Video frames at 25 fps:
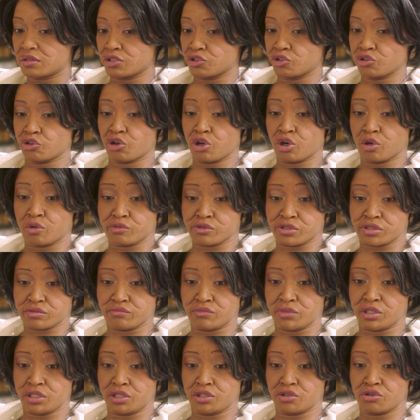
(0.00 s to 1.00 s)
You know, it was
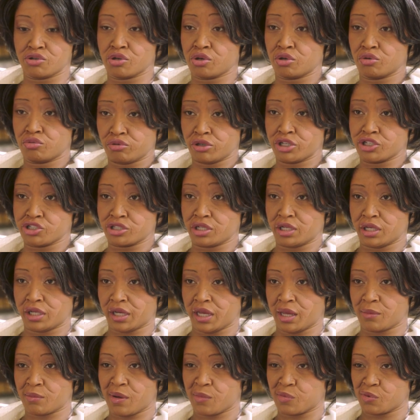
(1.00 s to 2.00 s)
me who originally
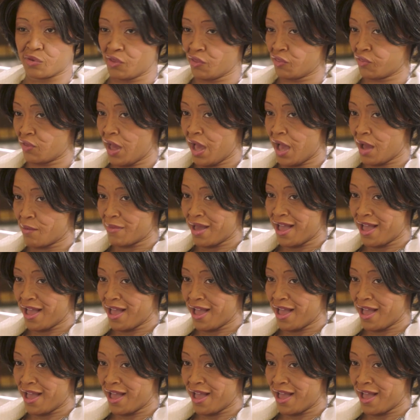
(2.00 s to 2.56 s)
came up with a thigh